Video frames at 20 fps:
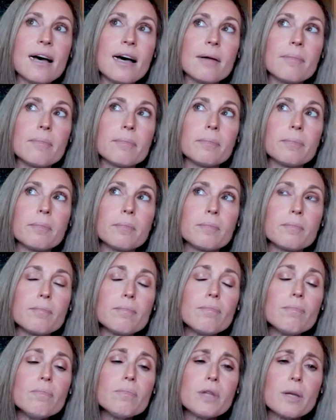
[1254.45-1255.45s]

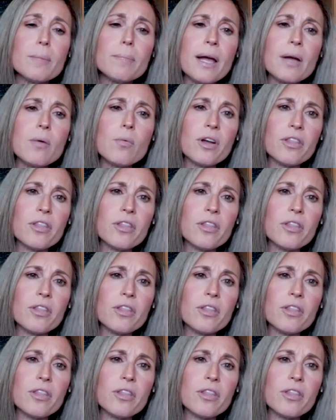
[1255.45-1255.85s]
my